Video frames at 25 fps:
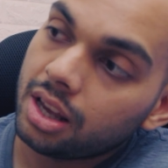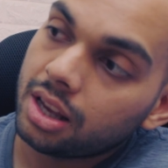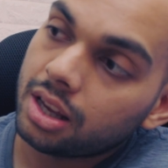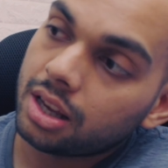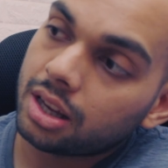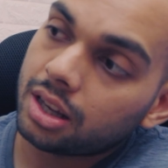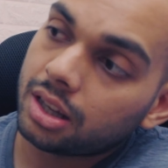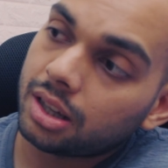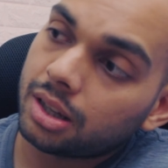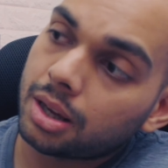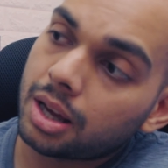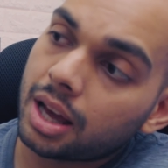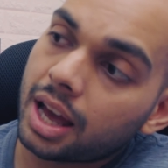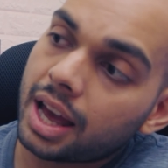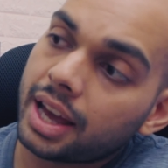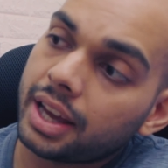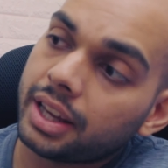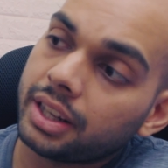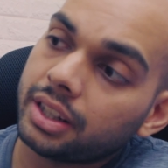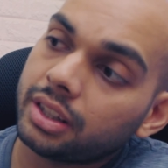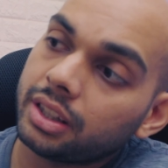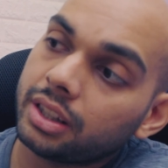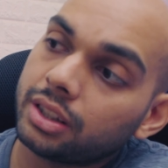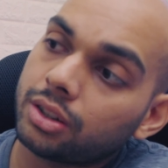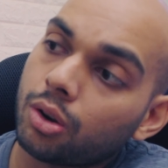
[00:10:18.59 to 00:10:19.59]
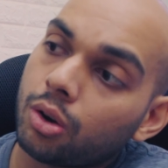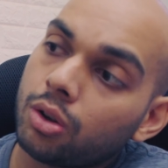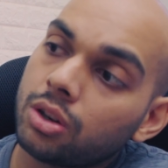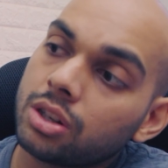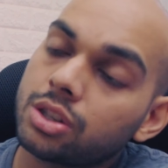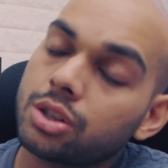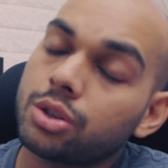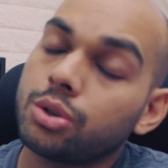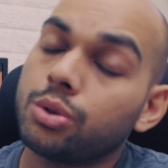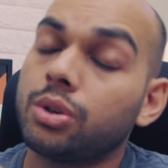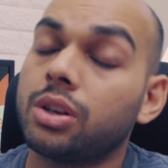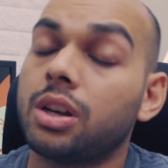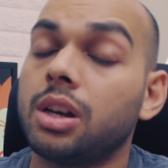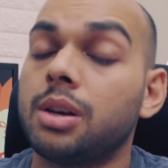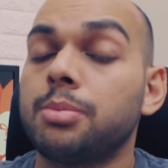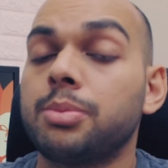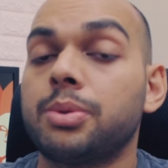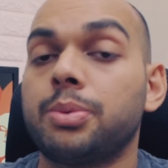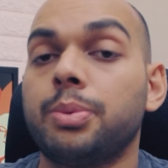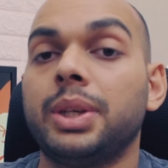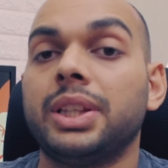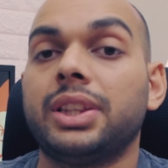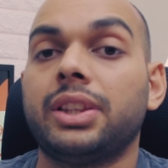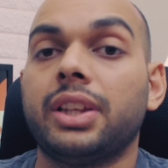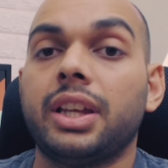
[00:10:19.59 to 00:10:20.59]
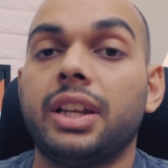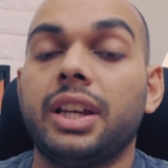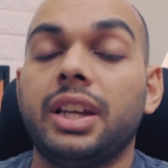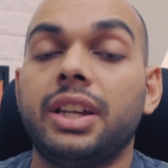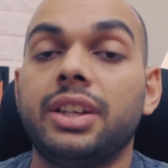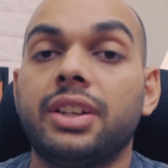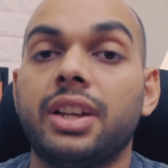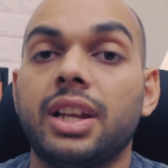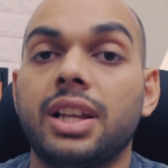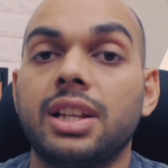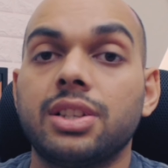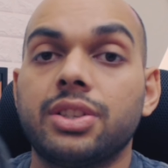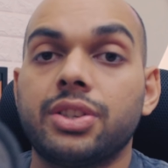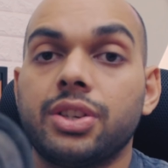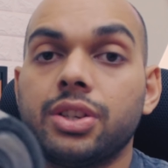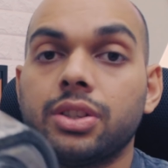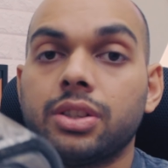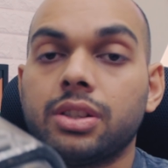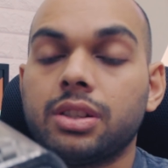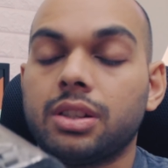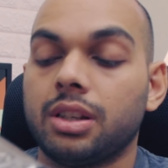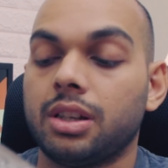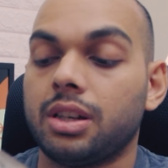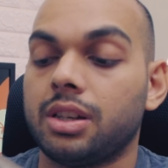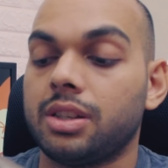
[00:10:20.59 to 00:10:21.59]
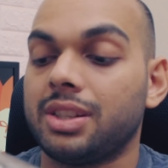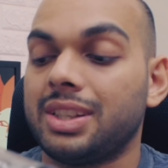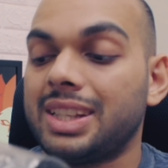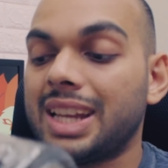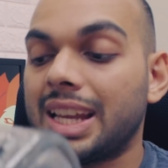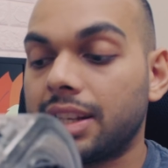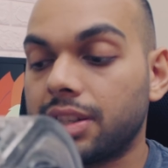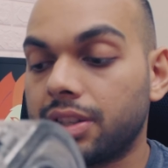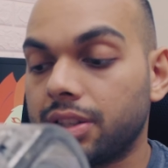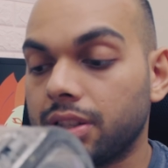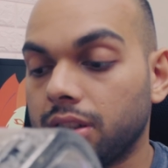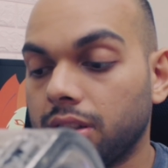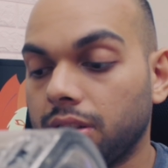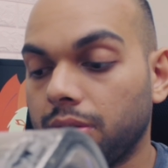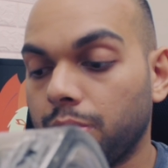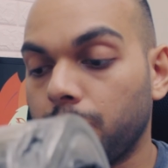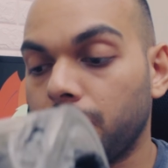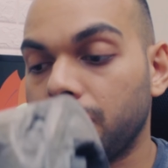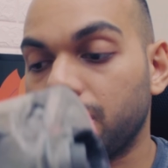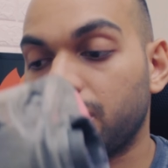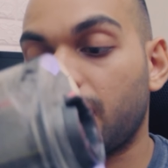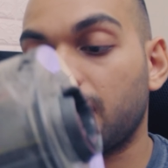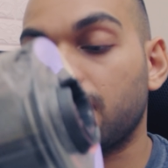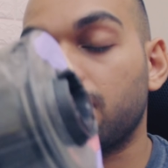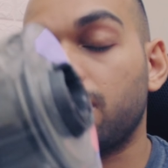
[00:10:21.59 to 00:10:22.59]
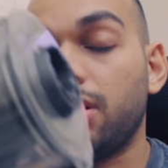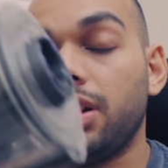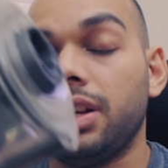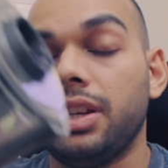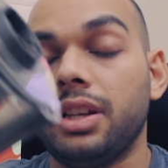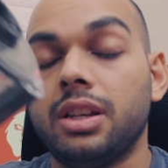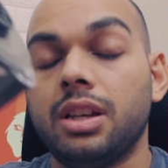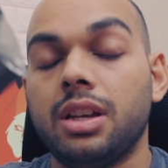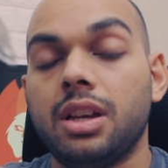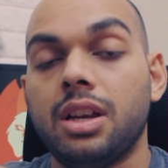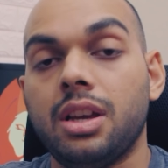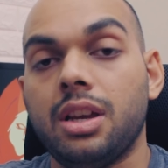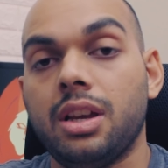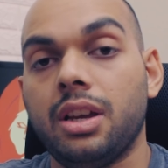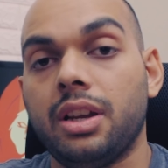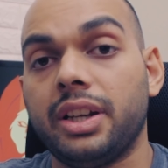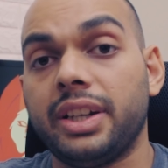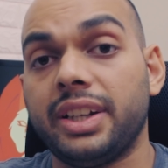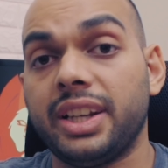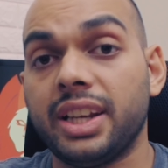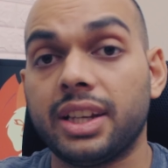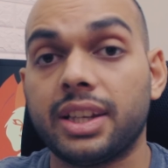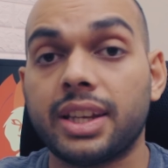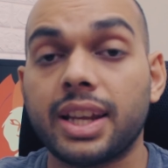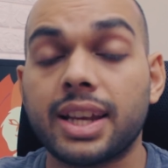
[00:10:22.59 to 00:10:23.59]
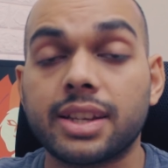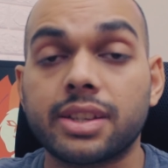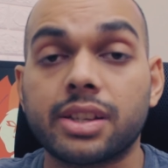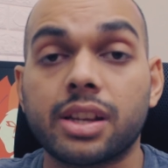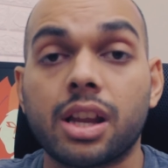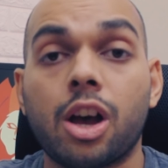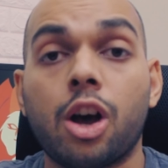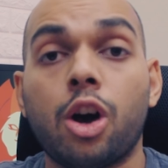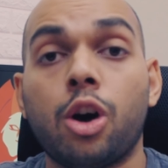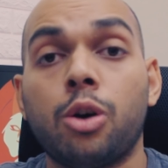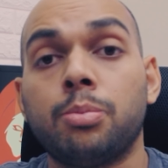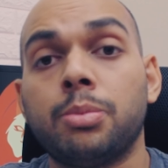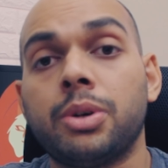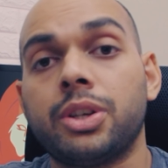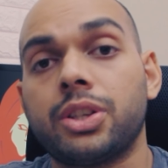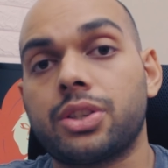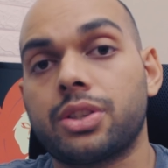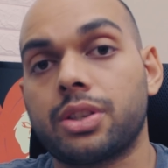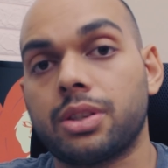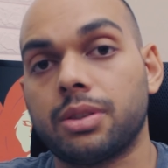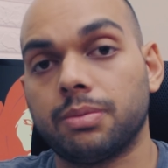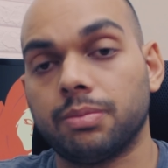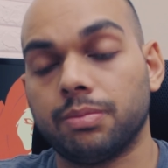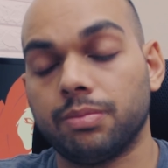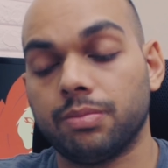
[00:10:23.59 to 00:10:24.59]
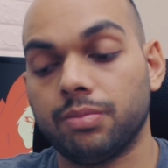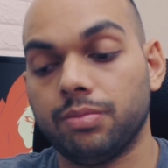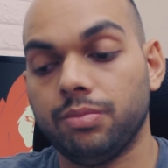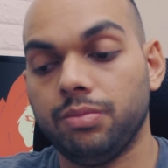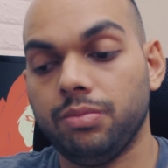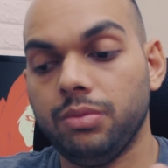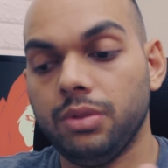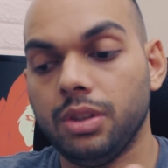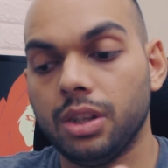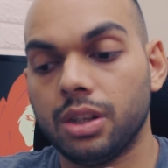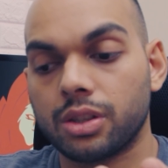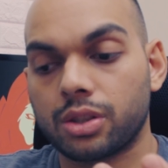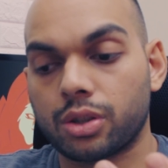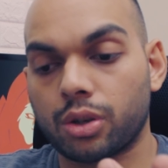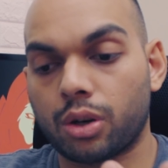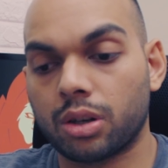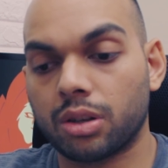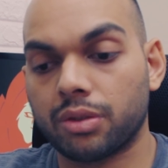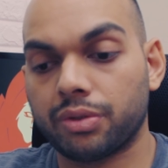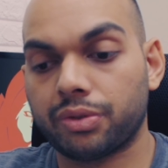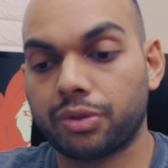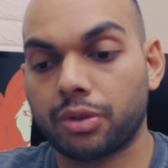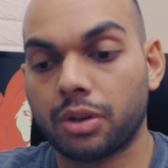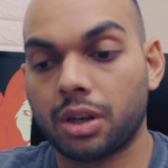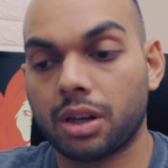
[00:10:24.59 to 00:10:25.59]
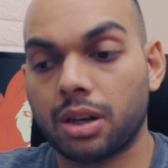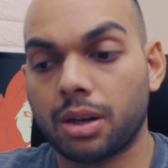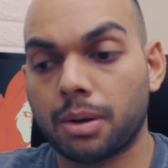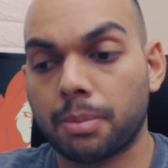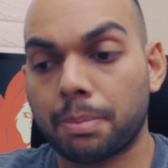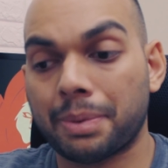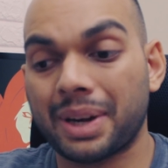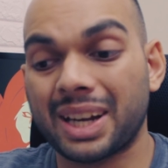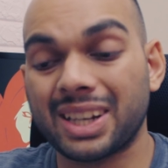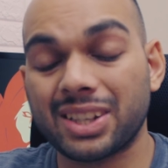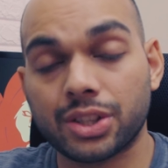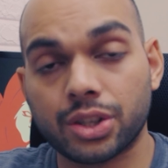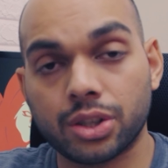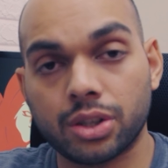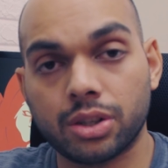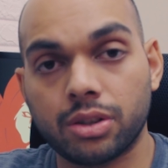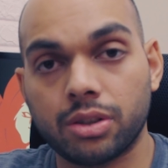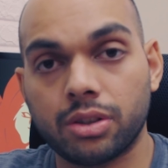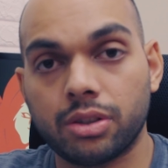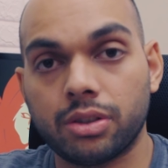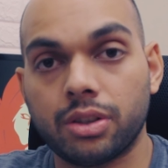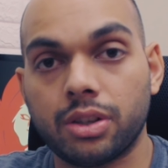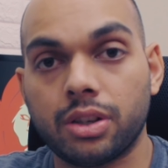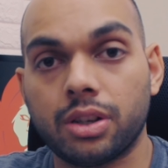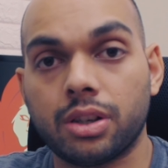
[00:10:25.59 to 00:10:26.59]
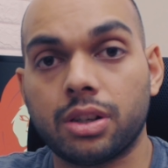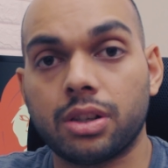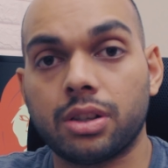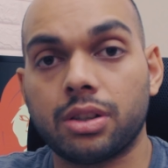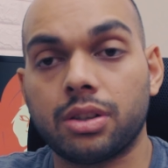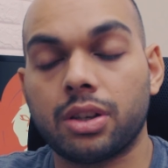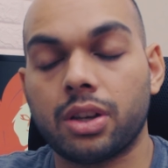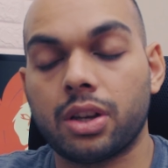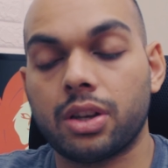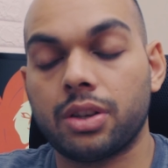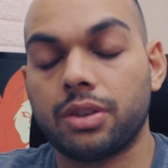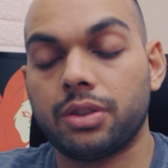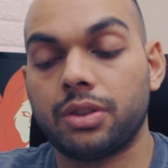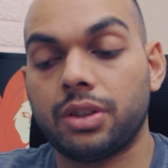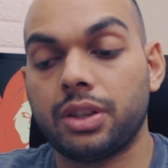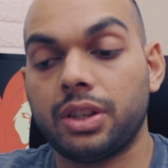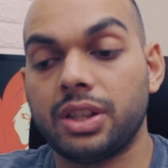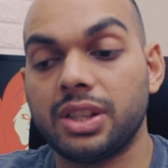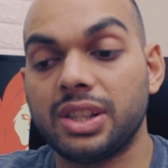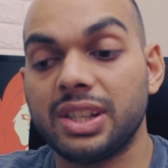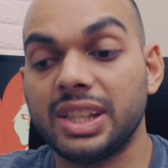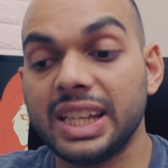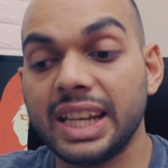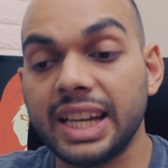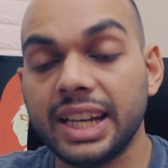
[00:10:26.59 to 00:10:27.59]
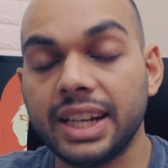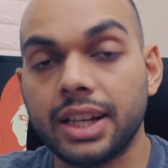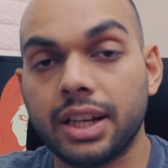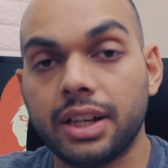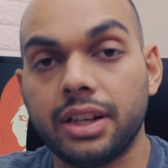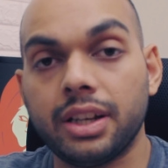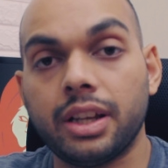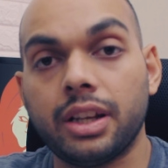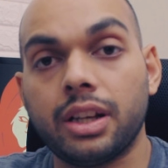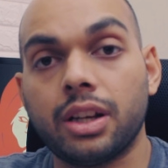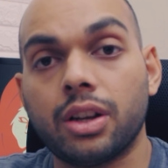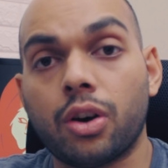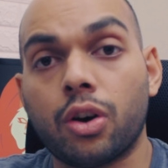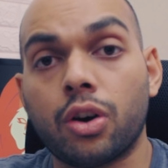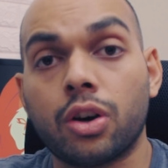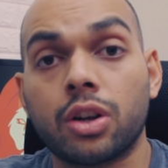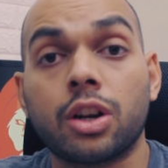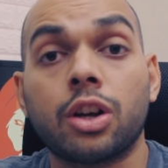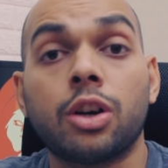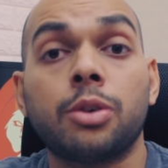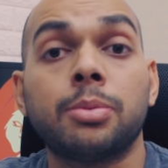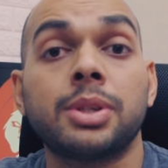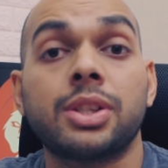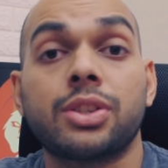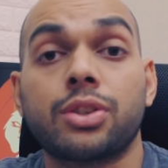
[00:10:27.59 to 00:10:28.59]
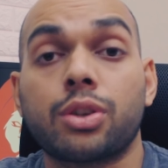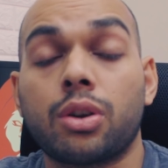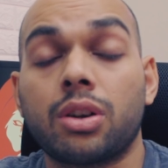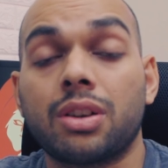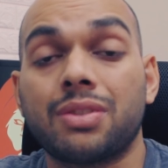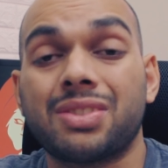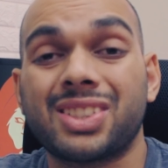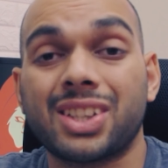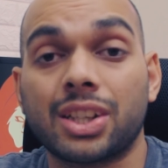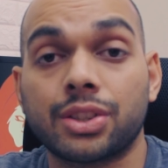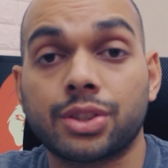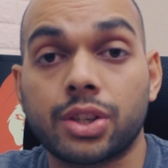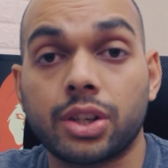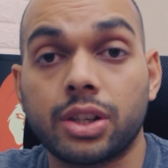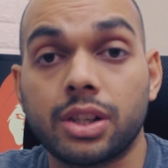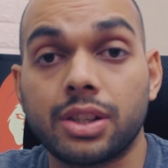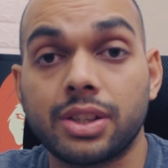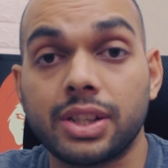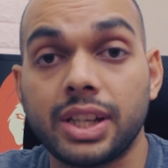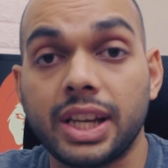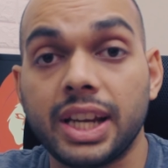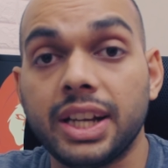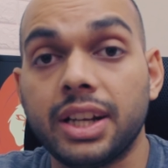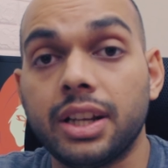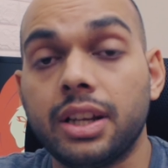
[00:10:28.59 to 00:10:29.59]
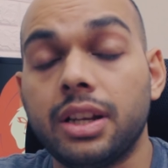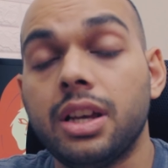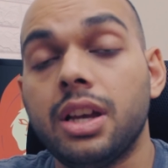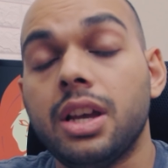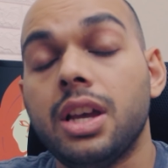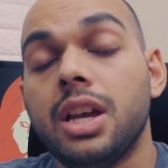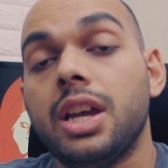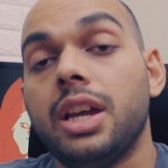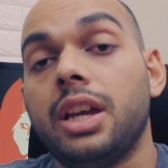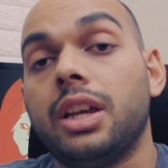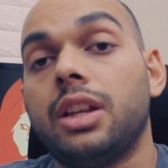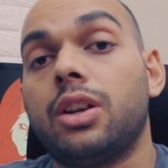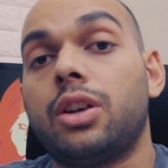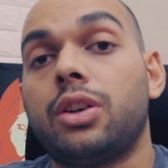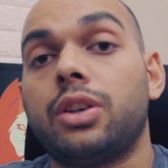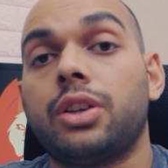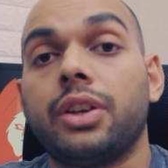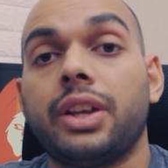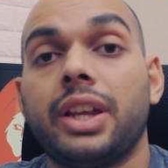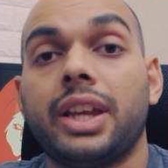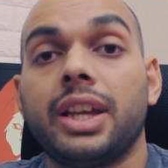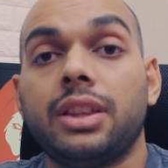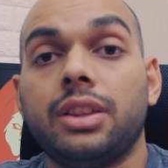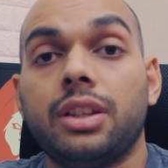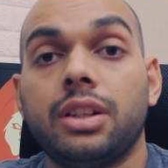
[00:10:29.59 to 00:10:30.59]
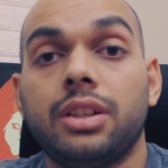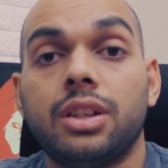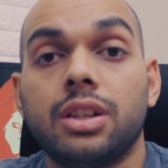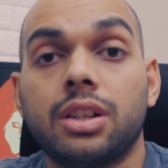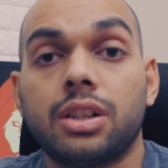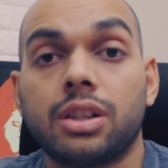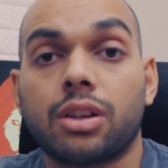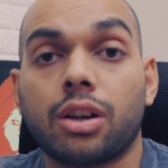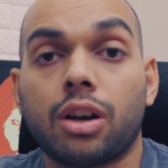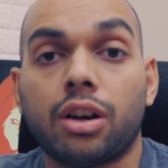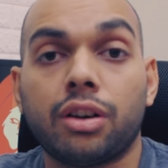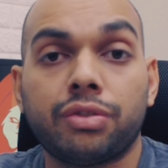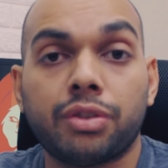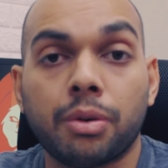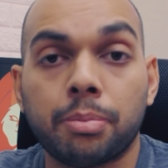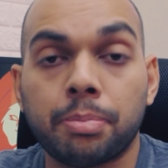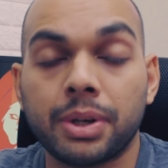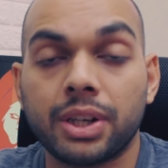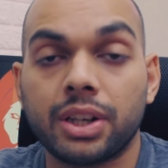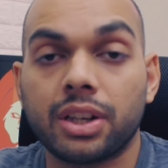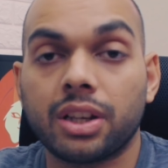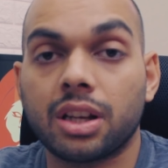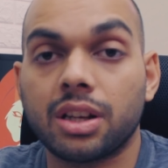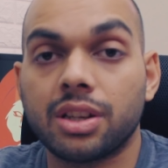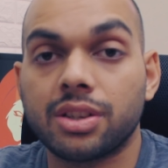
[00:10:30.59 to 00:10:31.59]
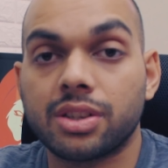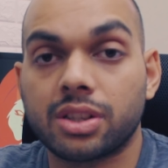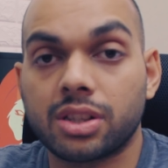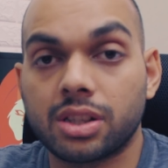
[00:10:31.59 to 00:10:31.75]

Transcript: And it also comes with an intelligent sensor, which actually detects how much sort of pressure is needed in, or how much sort of suction is needed in order to get the dirt off a particular